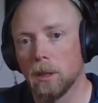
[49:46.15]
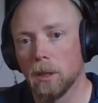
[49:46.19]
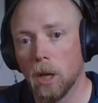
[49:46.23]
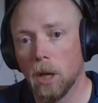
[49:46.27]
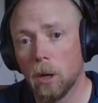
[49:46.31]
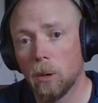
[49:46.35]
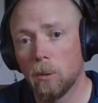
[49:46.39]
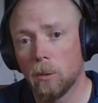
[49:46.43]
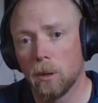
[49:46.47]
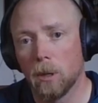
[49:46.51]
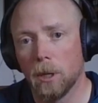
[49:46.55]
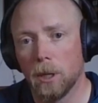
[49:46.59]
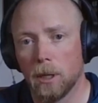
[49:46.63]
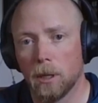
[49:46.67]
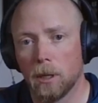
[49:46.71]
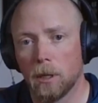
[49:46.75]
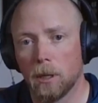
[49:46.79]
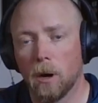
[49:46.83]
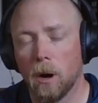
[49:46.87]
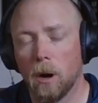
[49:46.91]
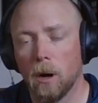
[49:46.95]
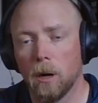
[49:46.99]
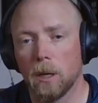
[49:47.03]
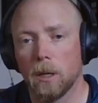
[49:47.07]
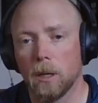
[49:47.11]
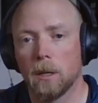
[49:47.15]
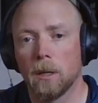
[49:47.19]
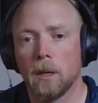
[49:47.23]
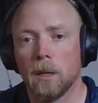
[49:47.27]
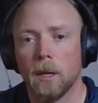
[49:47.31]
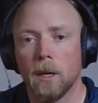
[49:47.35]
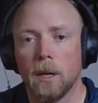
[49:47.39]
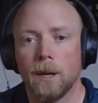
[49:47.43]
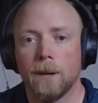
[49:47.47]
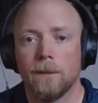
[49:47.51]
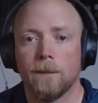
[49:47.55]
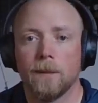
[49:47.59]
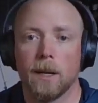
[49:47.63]
lower in a garden
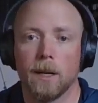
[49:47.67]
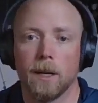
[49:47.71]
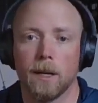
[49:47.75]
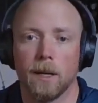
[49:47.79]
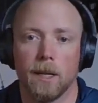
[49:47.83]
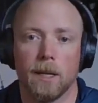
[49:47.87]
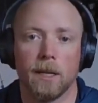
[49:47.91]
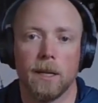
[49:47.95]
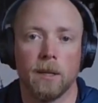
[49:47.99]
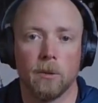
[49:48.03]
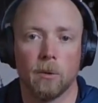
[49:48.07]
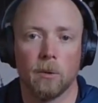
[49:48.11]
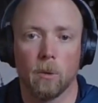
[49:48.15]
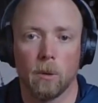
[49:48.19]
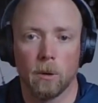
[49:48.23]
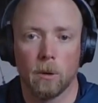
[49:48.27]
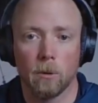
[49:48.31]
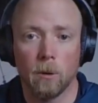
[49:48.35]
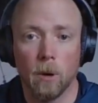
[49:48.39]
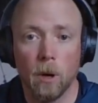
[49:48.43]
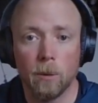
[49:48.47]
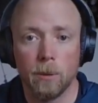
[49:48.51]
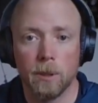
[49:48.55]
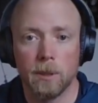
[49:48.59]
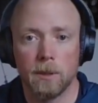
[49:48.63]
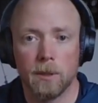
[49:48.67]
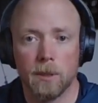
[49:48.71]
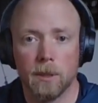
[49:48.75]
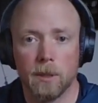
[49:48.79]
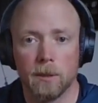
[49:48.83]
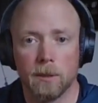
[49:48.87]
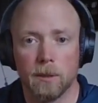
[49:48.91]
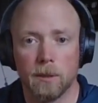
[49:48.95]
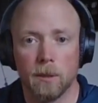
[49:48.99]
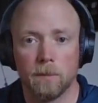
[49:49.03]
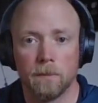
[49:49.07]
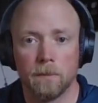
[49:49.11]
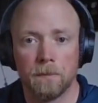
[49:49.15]
than an indoor growing
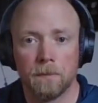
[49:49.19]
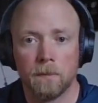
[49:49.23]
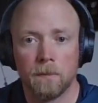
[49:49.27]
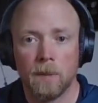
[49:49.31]
system